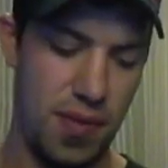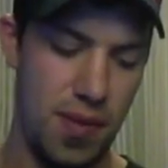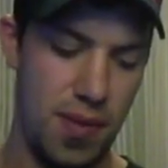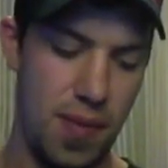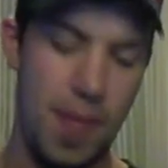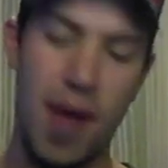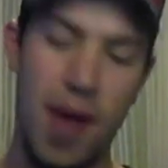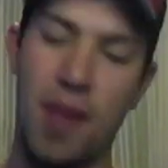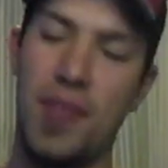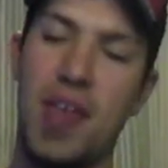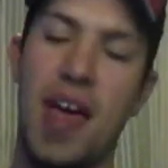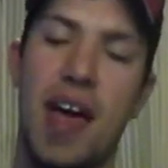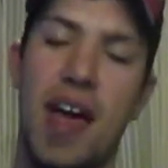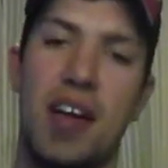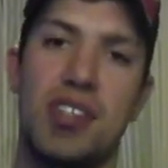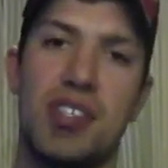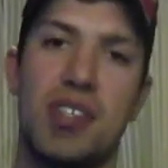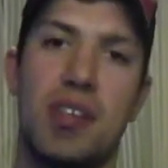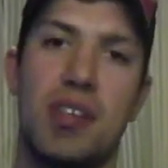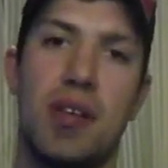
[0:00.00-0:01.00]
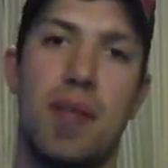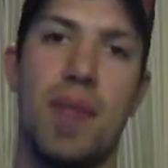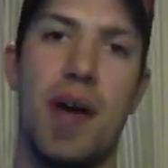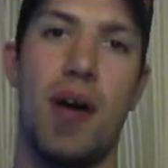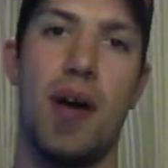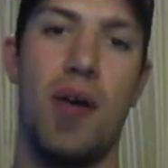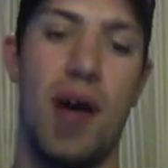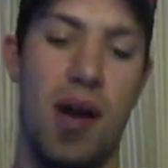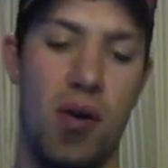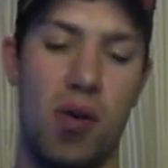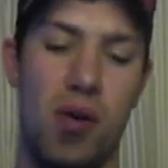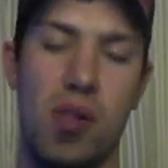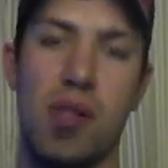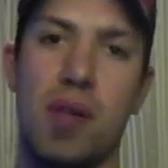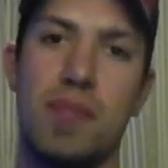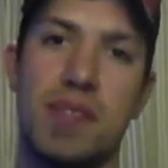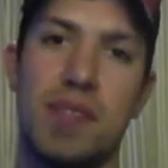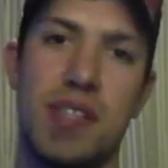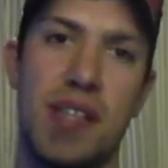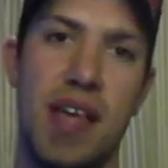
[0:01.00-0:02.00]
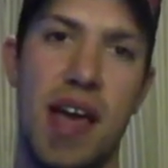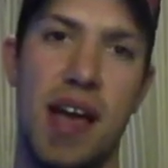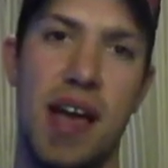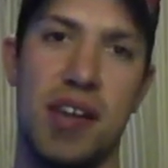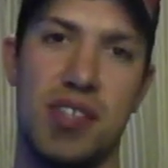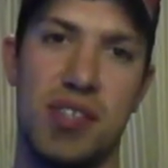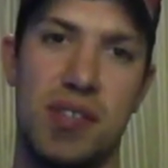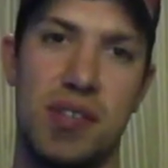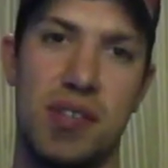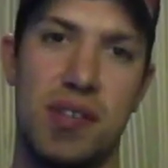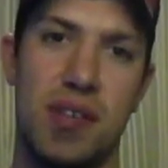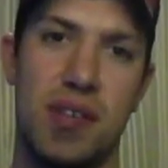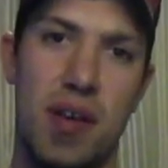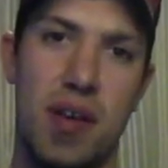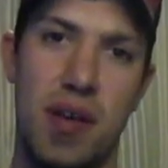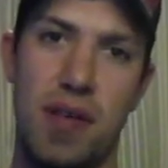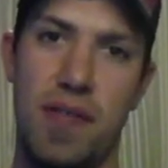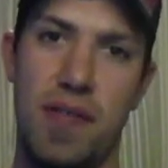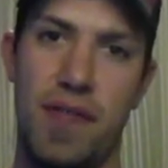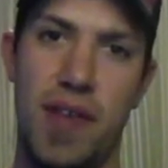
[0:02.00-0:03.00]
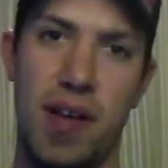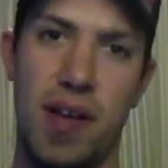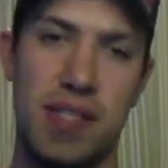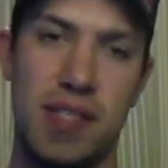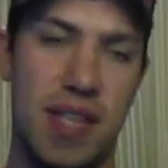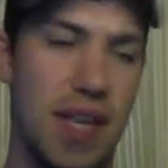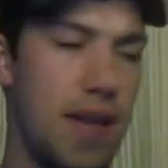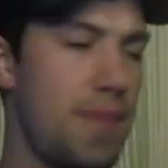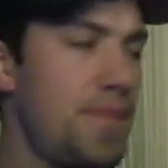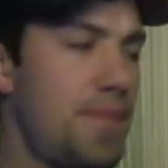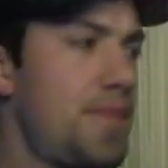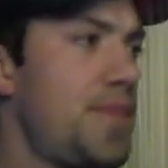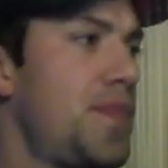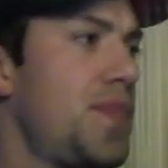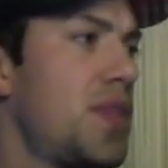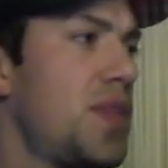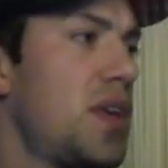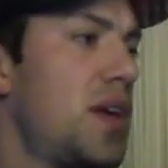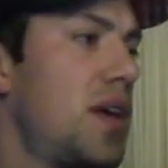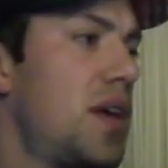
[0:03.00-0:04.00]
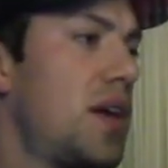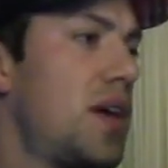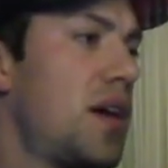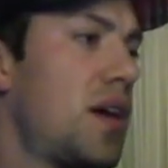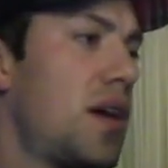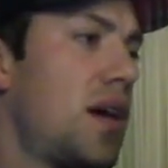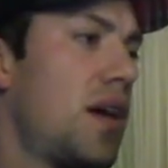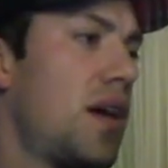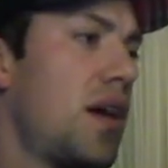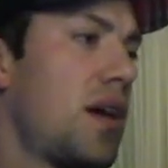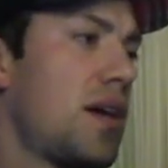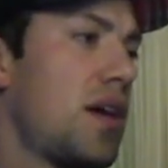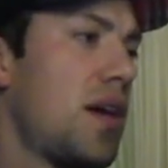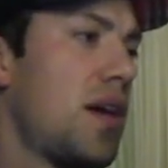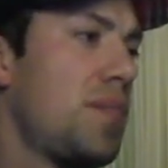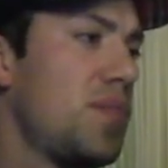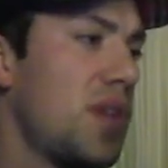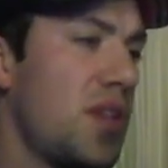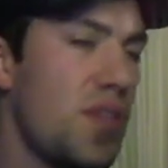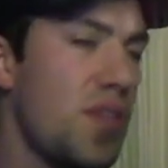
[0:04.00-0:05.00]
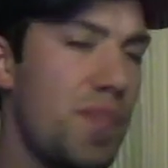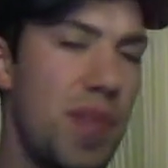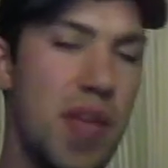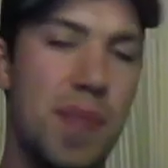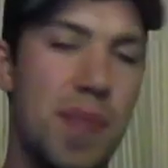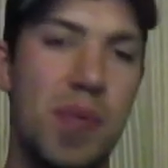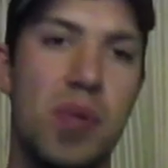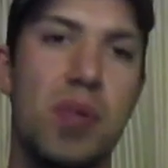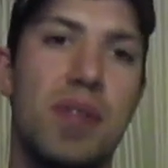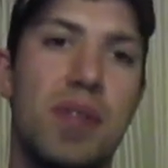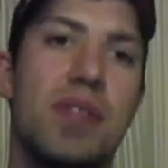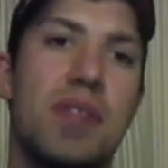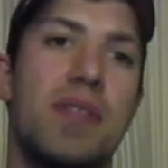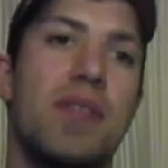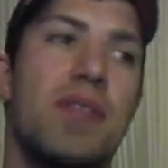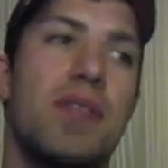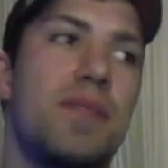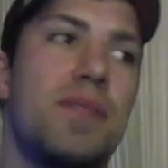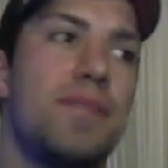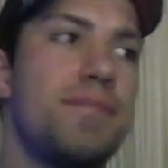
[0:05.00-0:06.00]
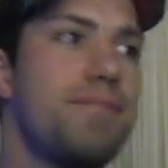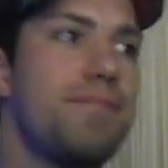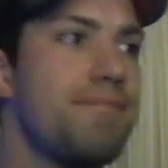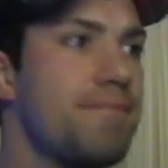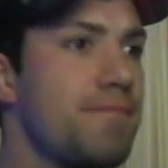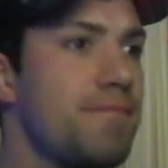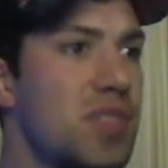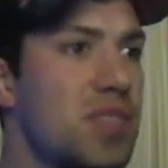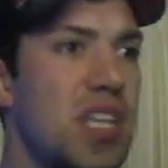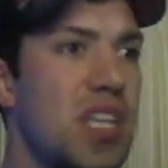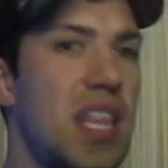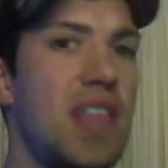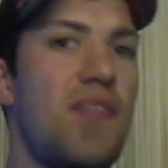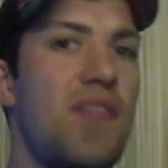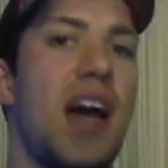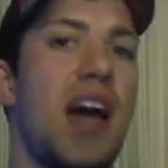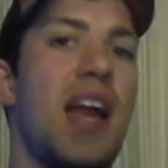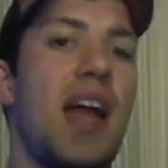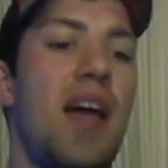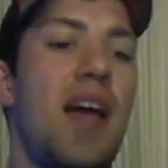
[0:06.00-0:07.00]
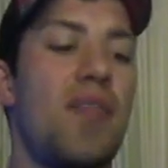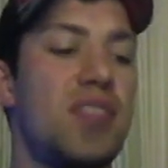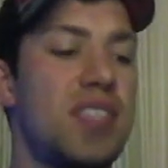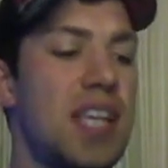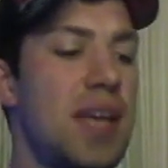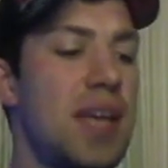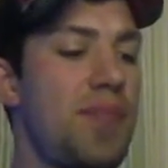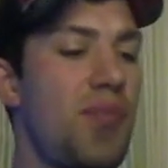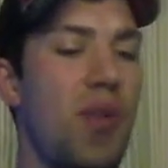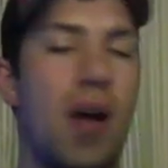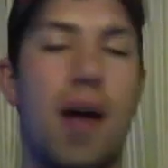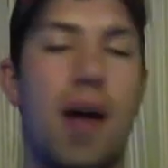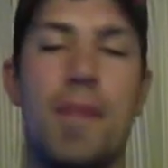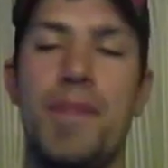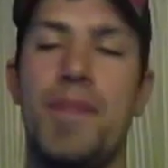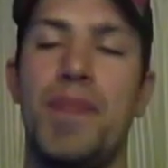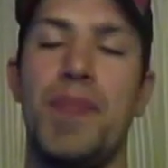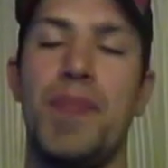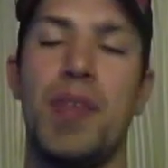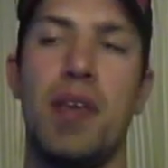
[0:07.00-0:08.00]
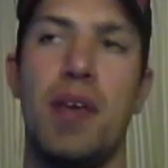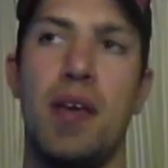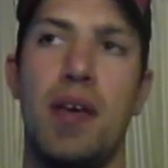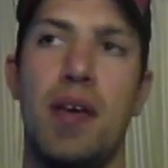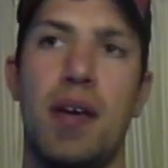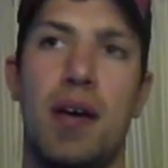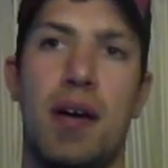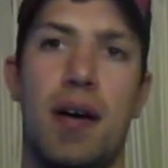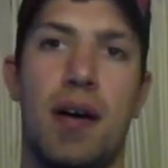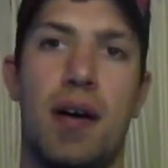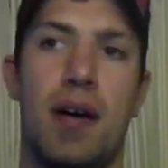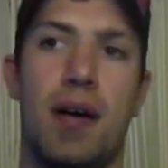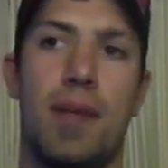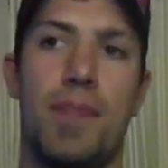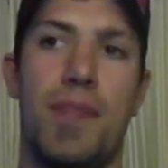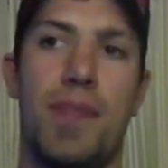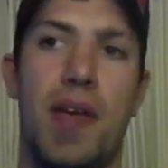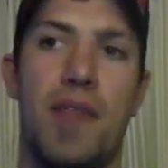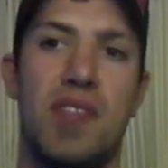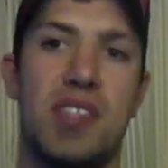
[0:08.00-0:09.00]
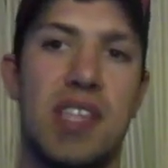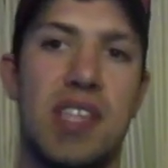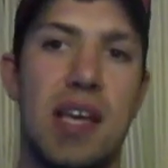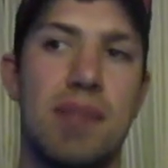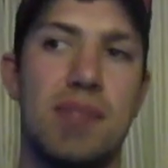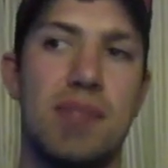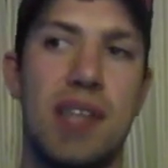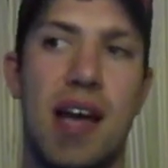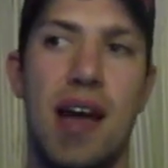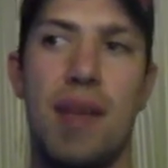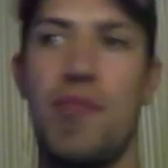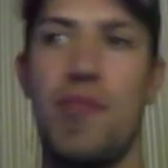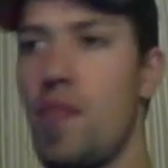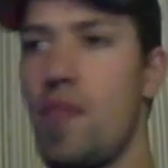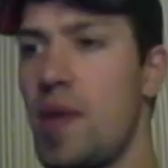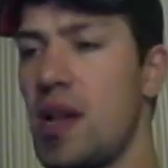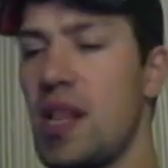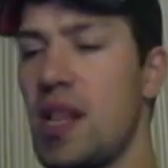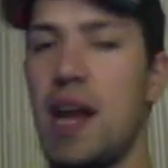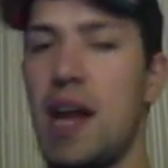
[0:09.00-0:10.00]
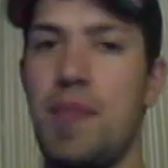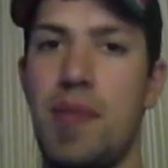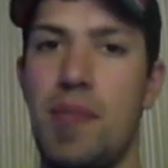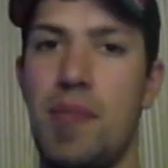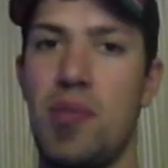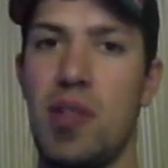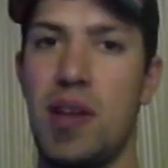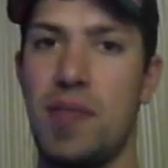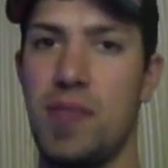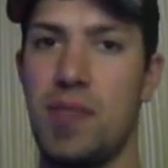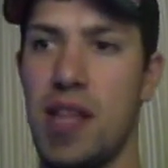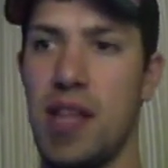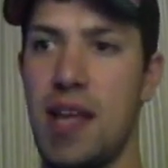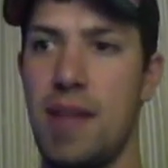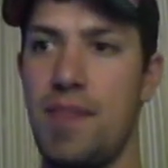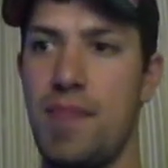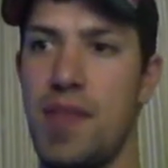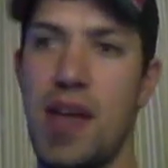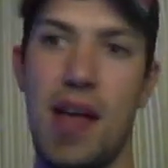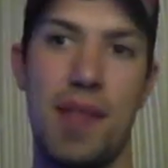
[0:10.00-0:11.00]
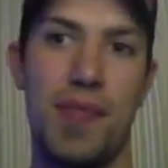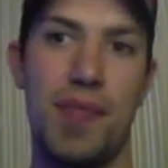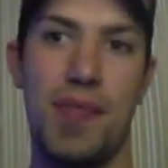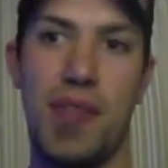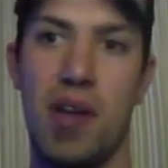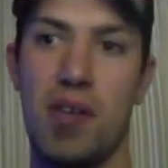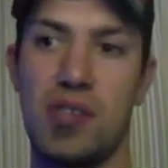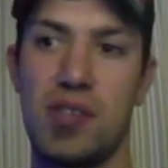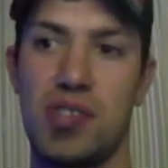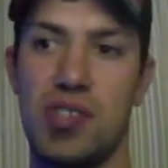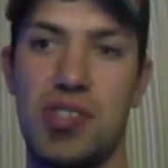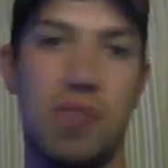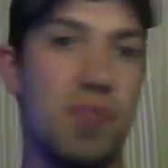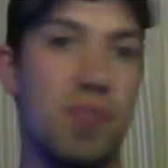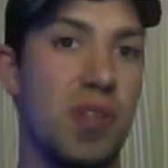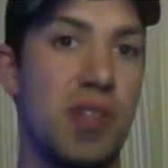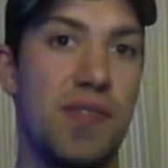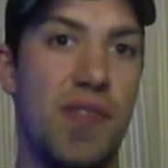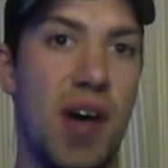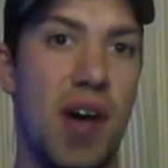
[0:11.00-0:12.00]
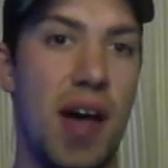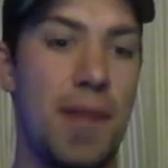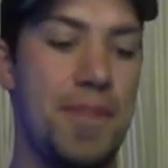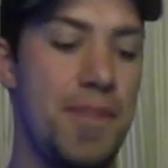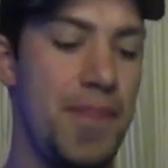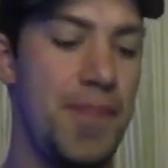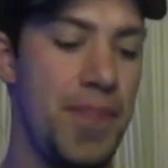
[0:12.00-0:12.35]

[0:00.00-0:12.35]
about the action, about how clumsy the action felt to him. A couple other people say they kind of have the same problem. At the same time, there have been a lot of people that have claimed that theirs is completely fine.